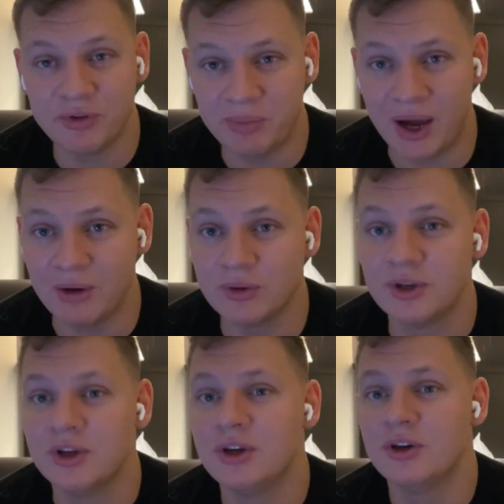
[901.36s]
for pound,
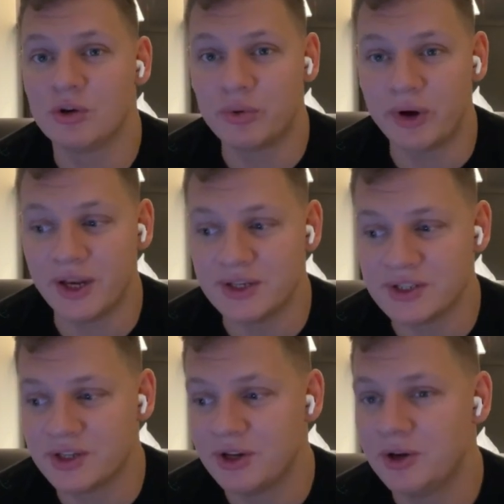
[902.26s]

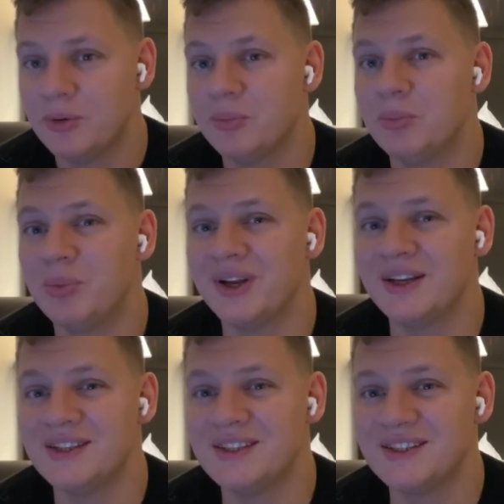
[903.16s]
great. But
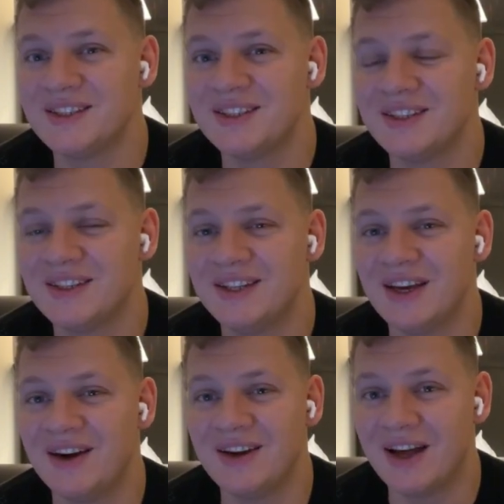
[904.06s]
it's
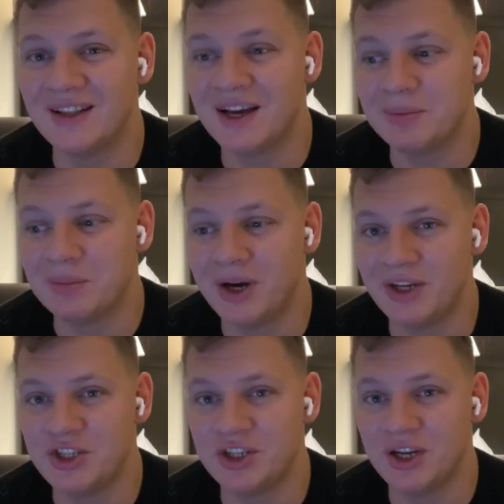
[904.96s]
they are not that
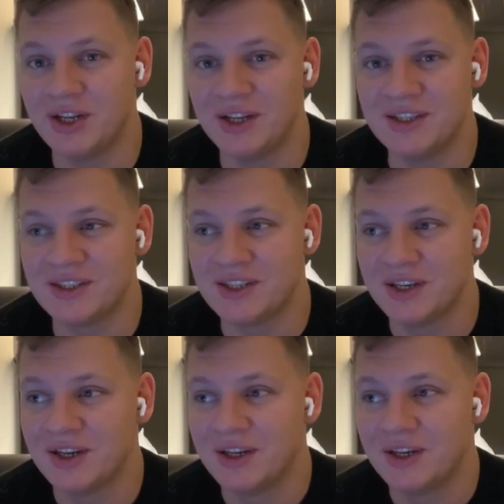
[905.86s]
much, and it's
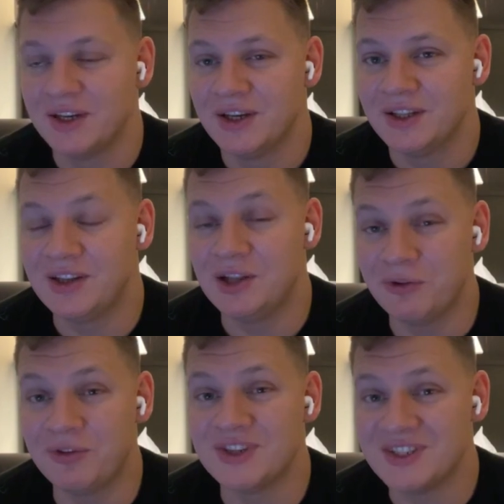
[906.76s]
the
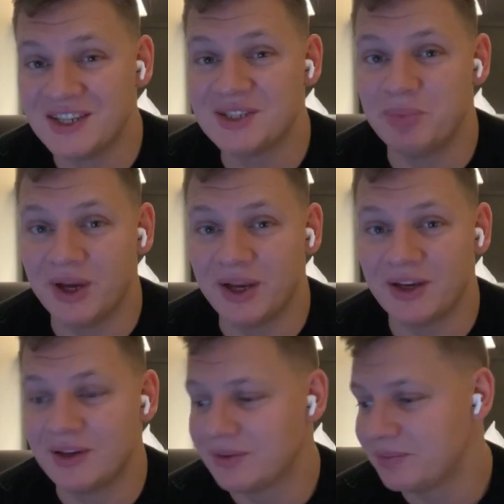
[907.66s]
difference is
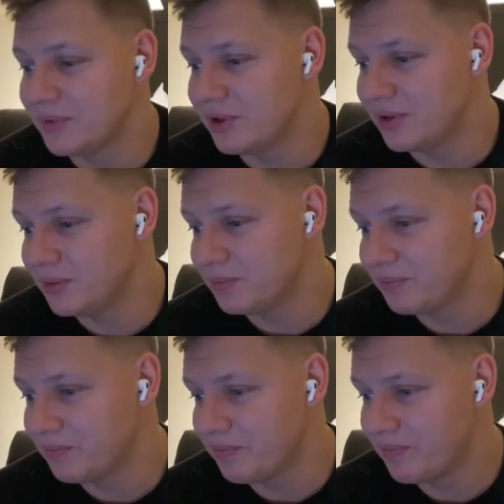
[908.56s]
big. You know,
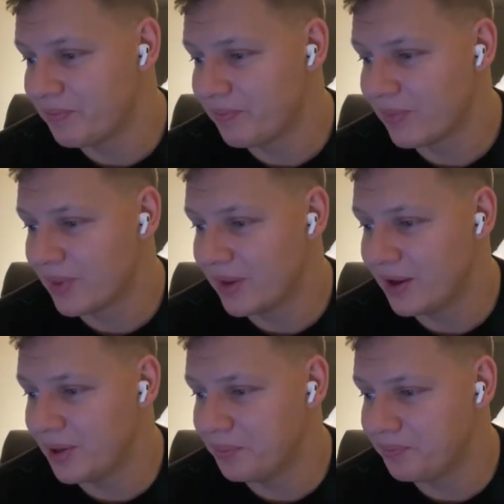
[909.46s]

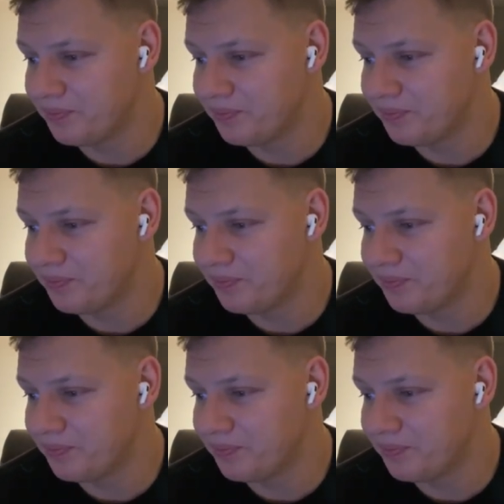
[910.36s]
yeah.